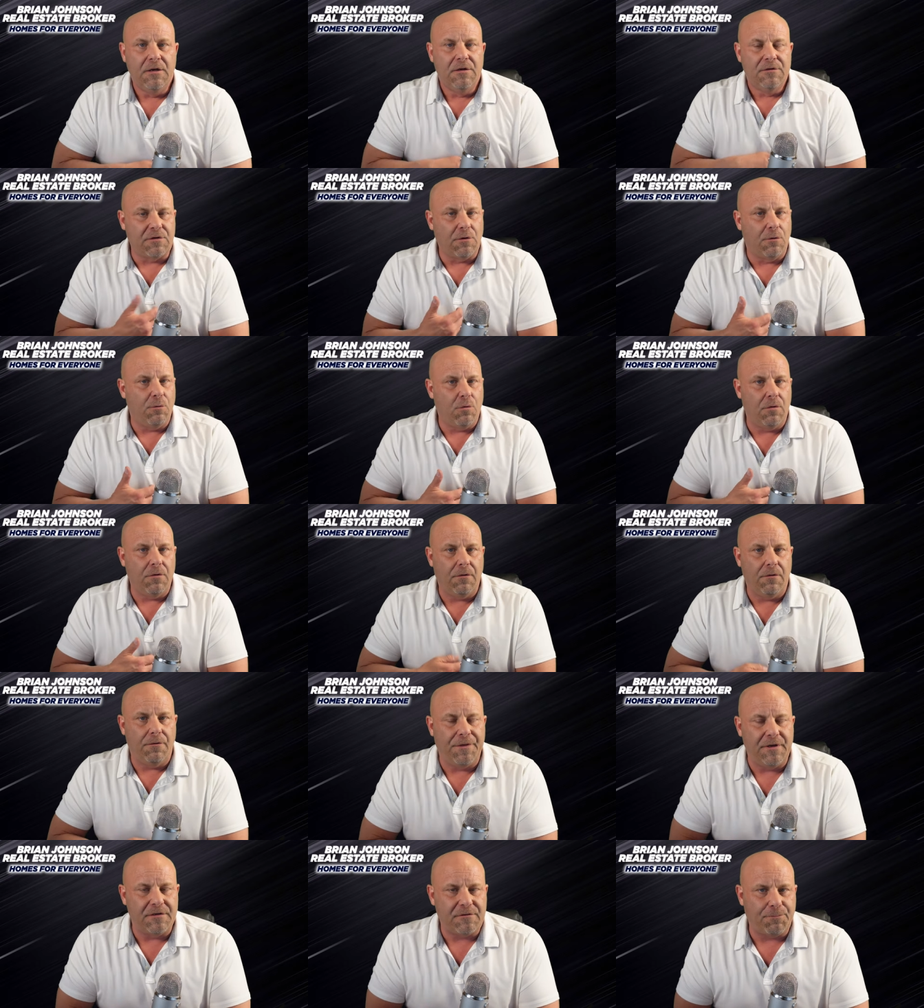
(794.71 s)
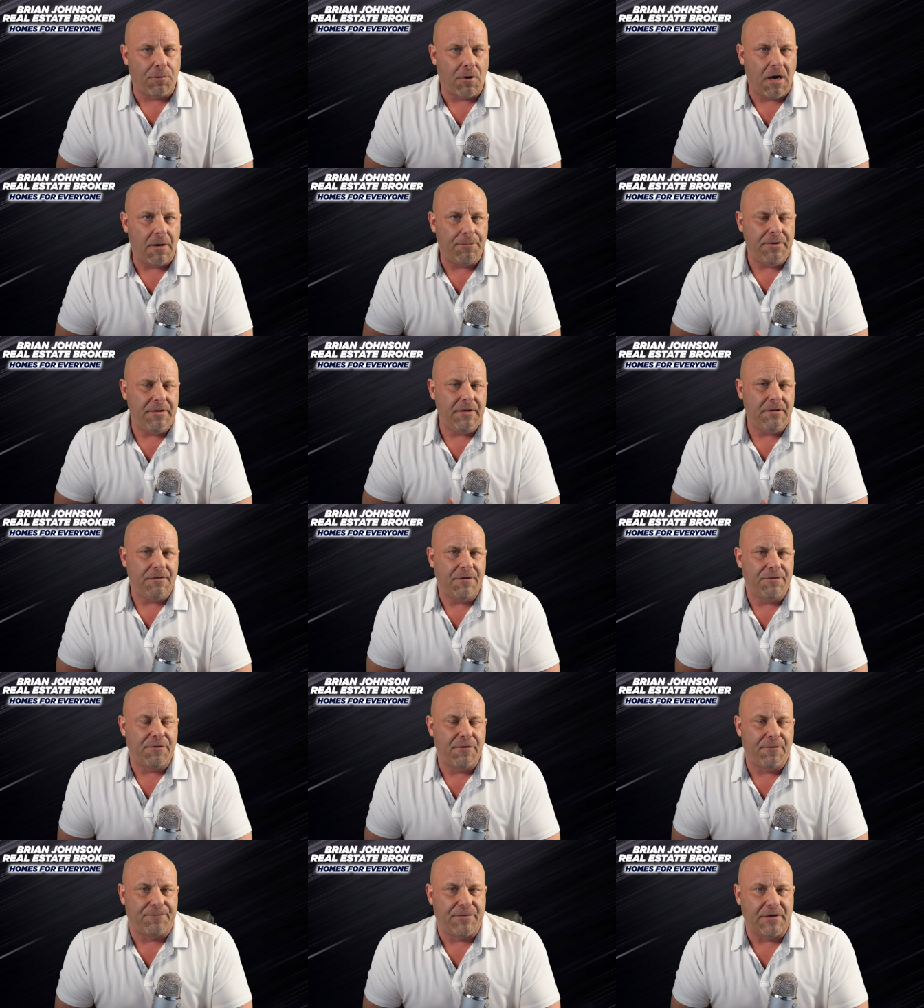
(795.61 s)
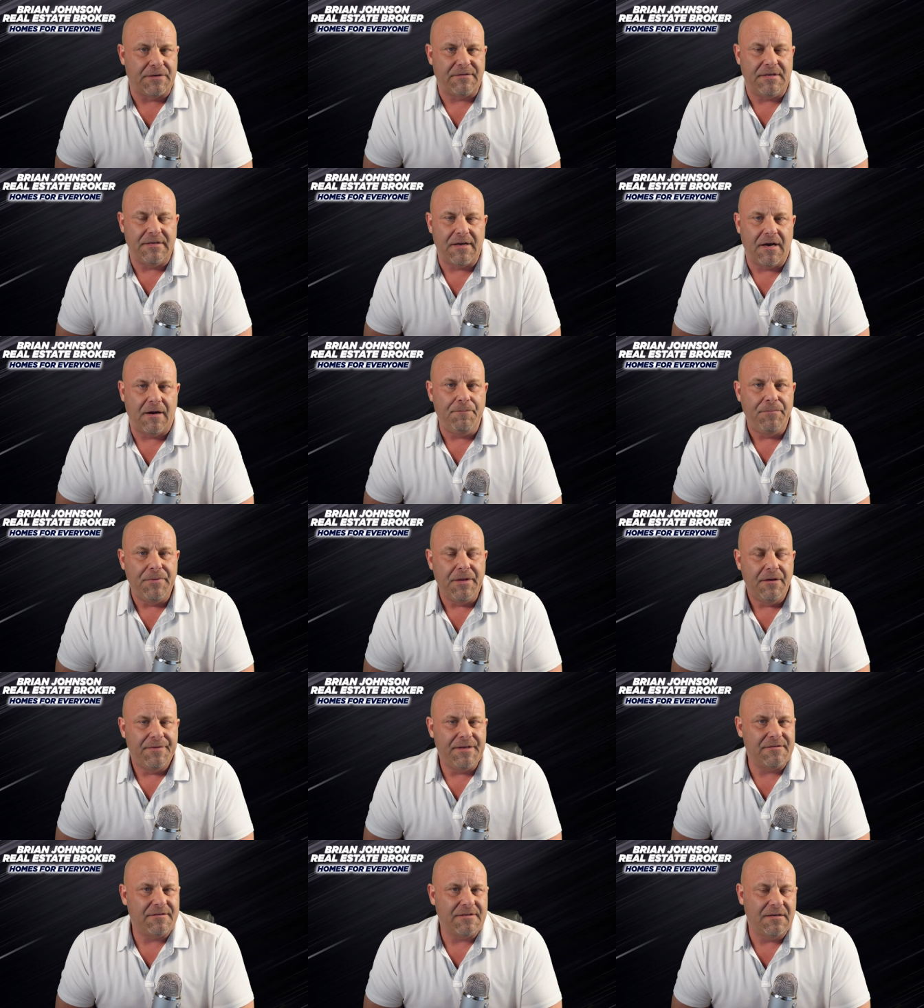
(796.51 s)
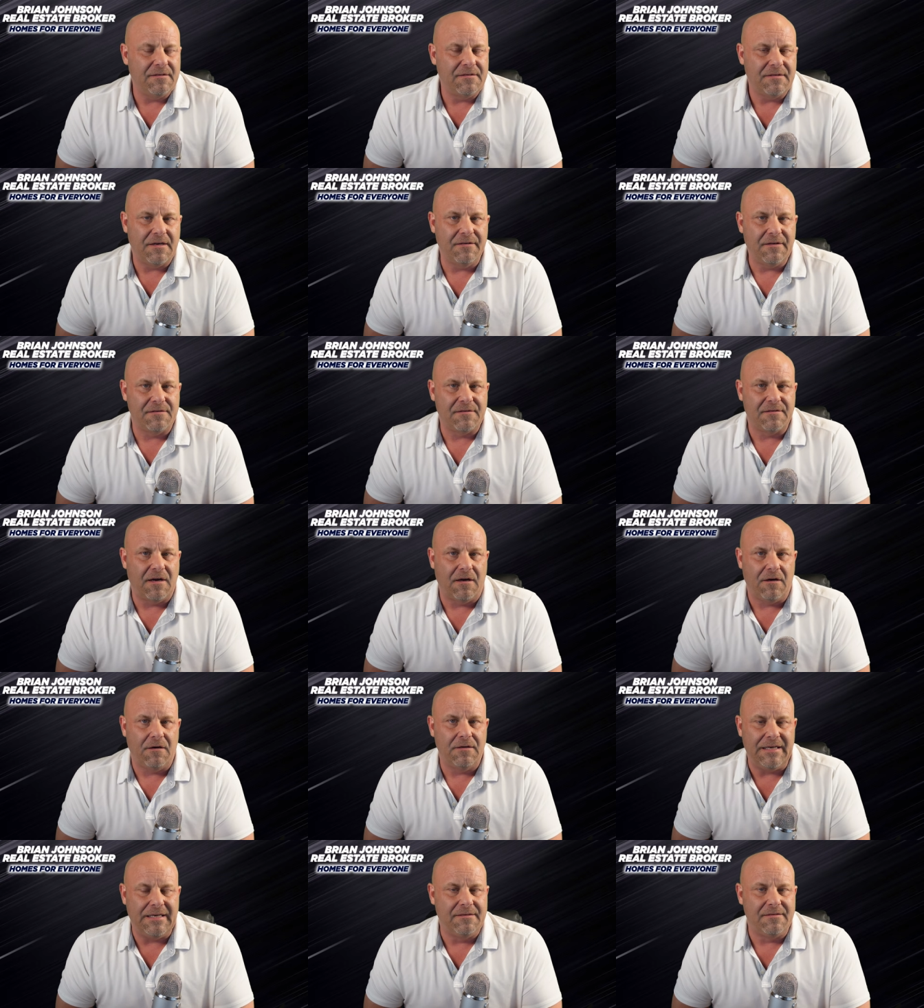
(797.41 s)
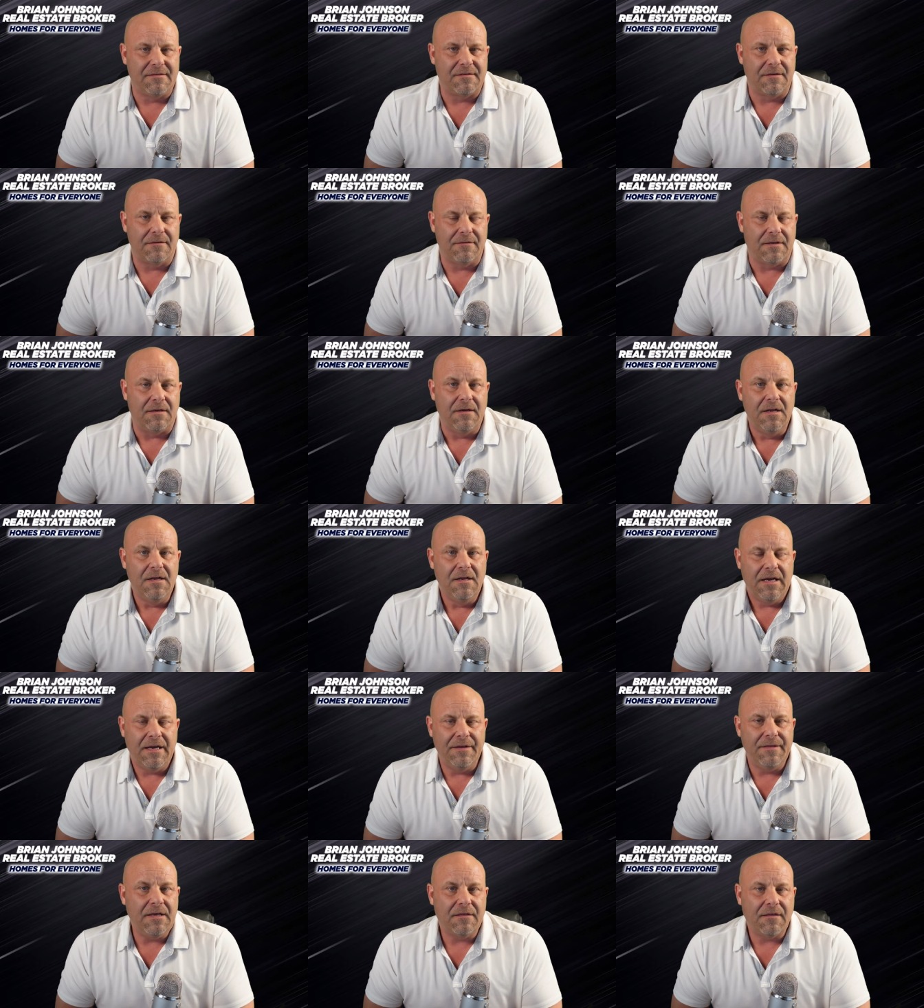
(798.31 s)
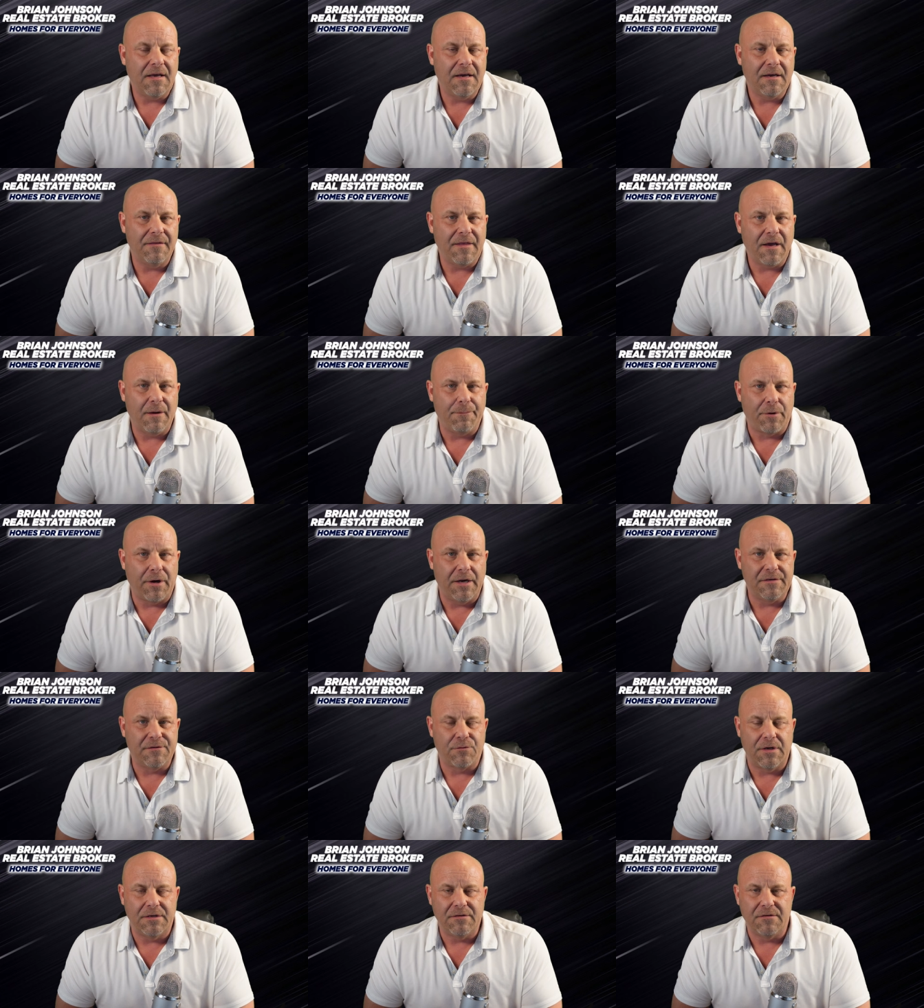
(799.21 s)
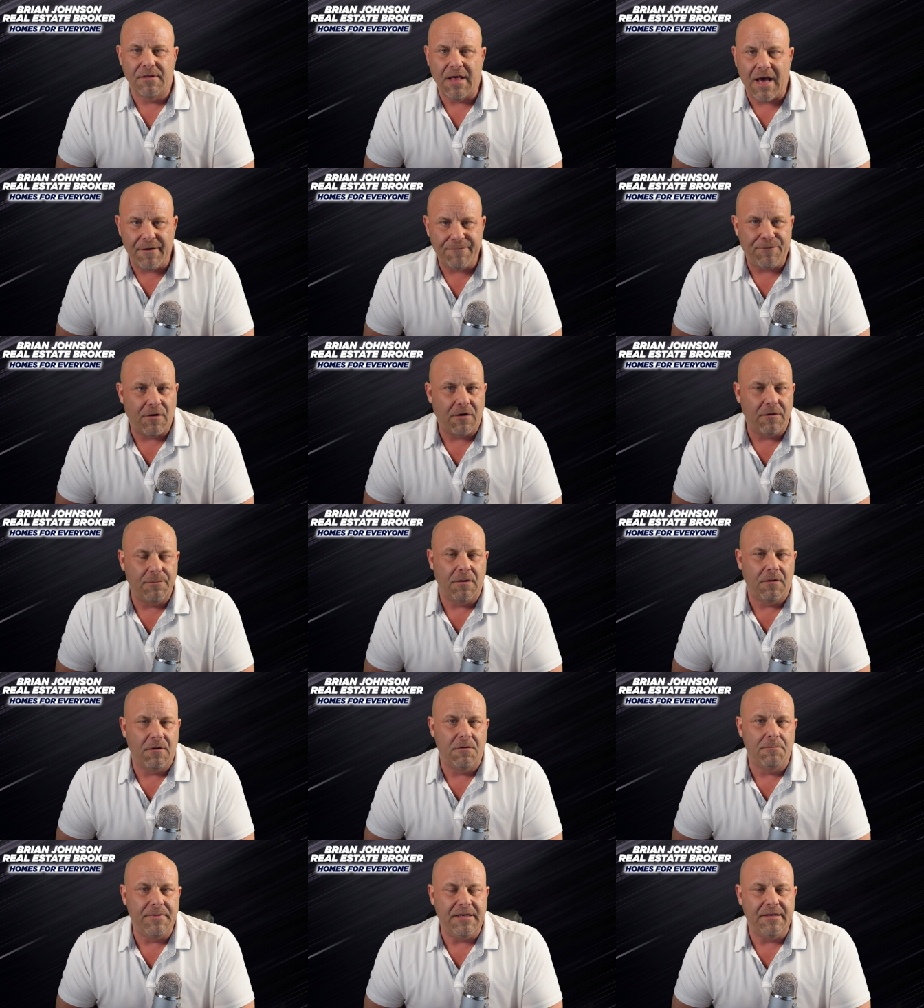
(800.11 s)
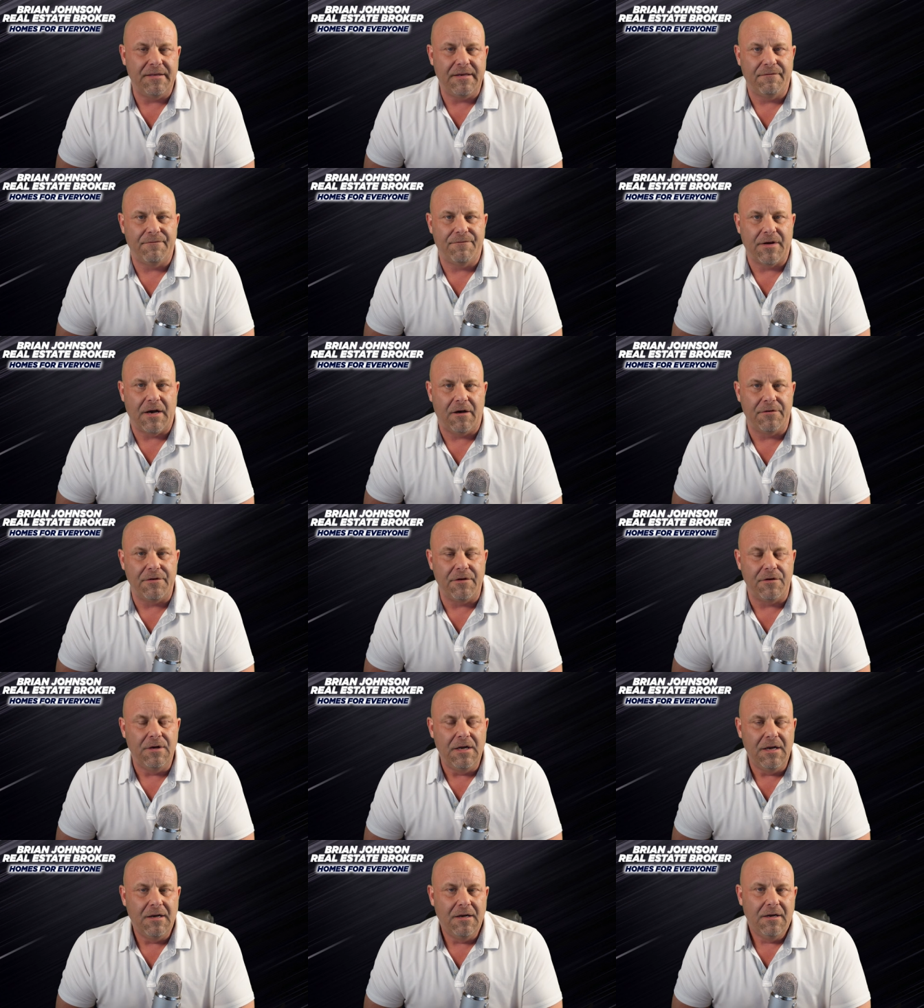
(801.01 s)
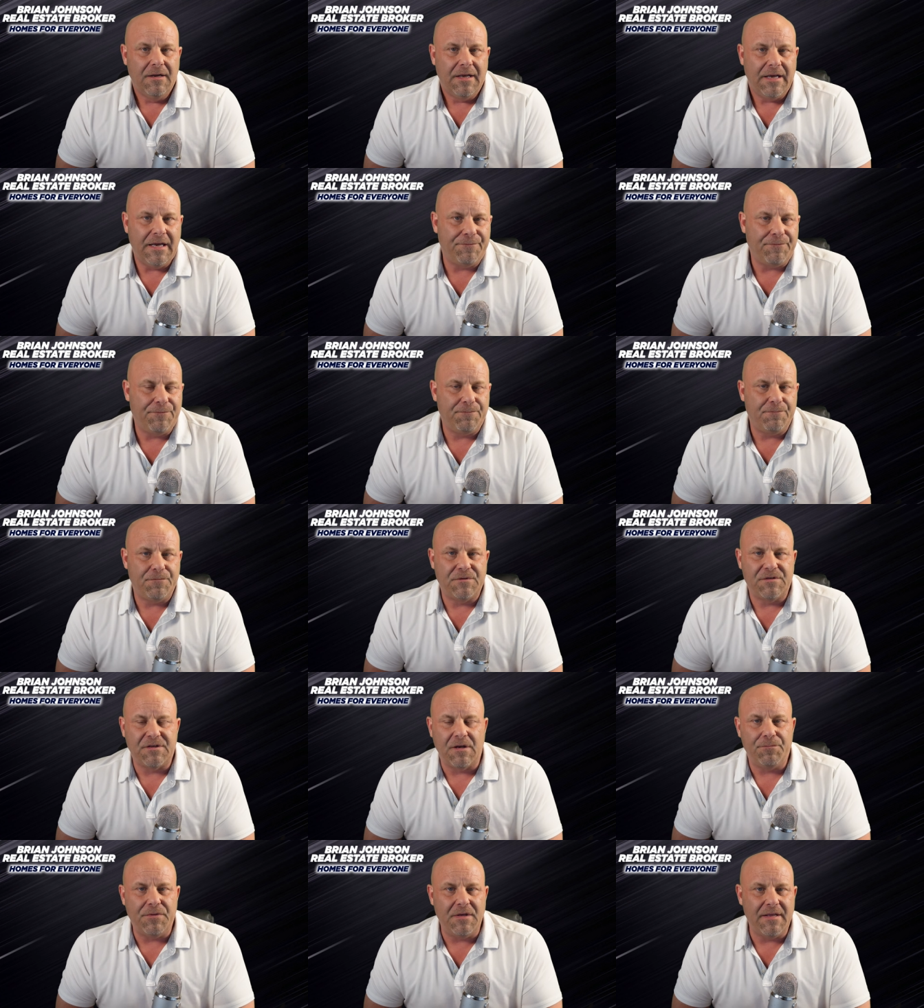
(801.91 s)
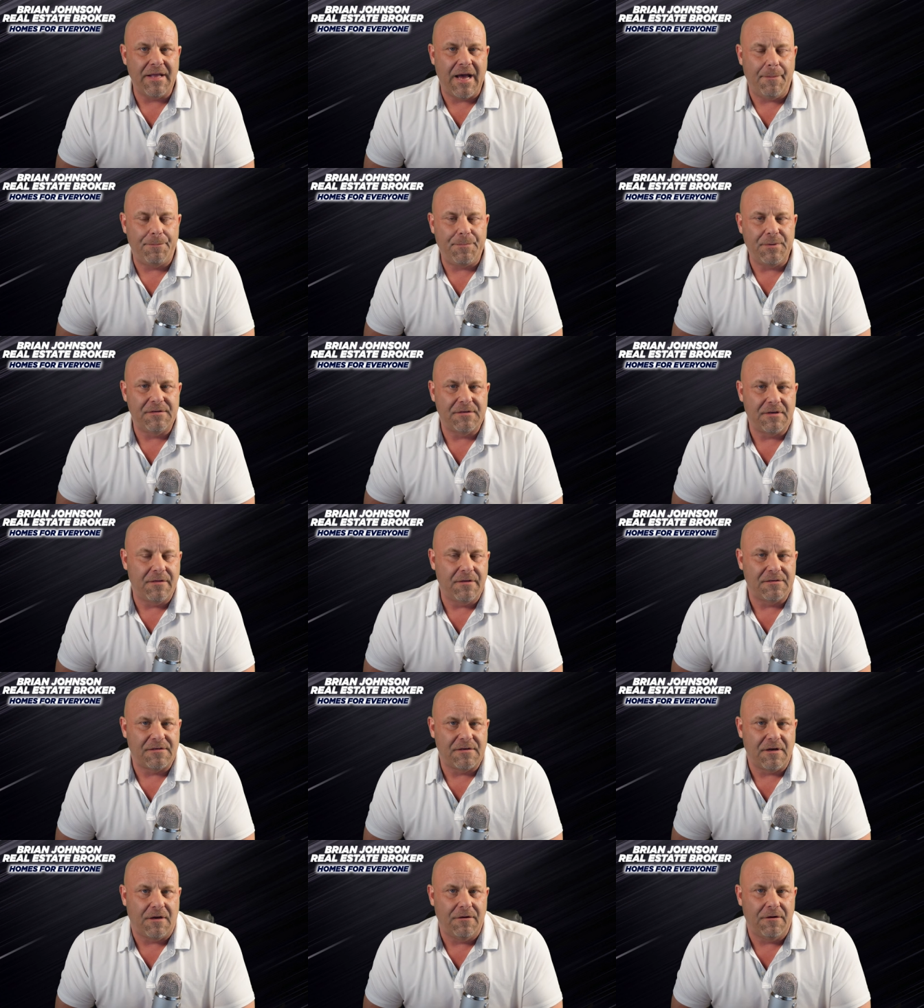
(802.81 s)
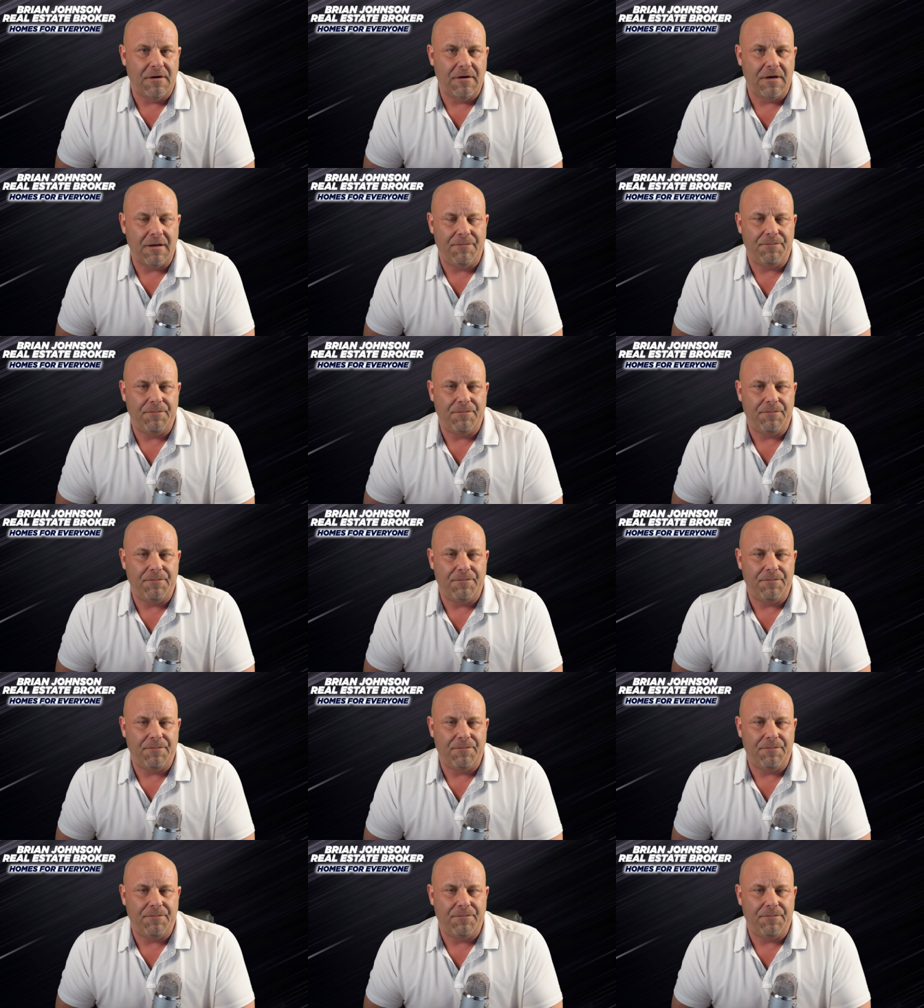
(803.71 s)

So this property that they're fixing up, this thing's going to sell instantly. Anything in that price range that far below median value, if something happens in the seller,